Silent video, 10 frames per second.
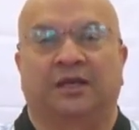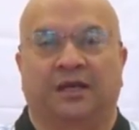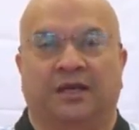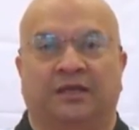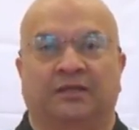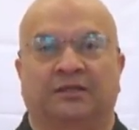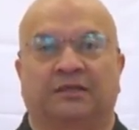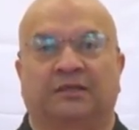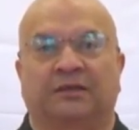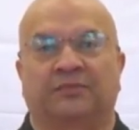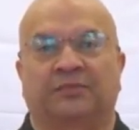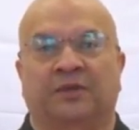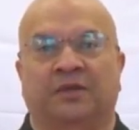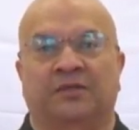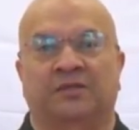And
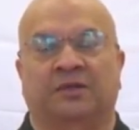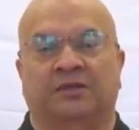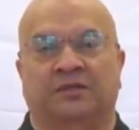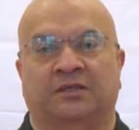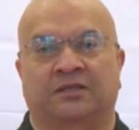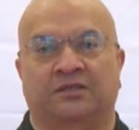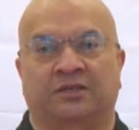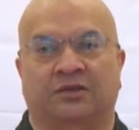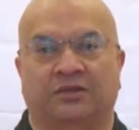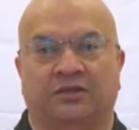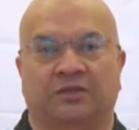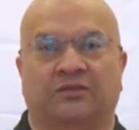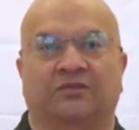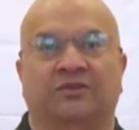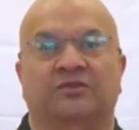I actually started,
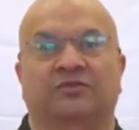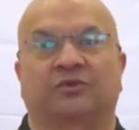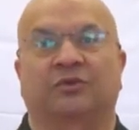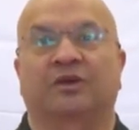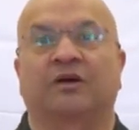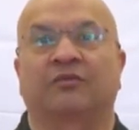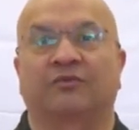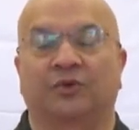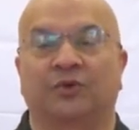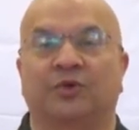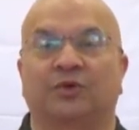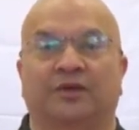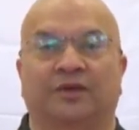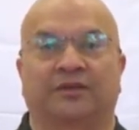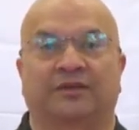first of all, Kung Fu,
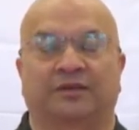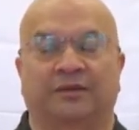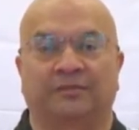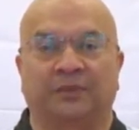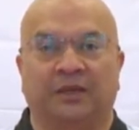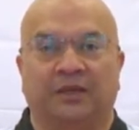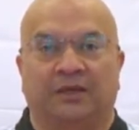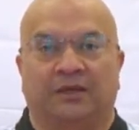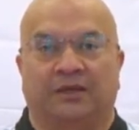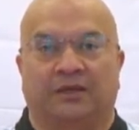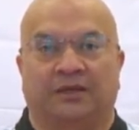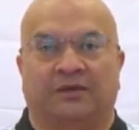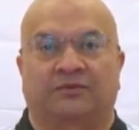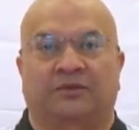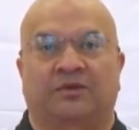then
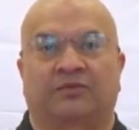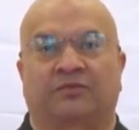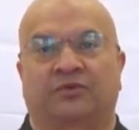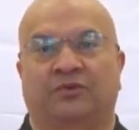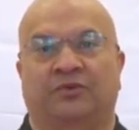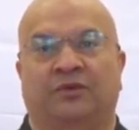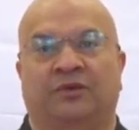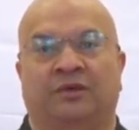after Kung Fu,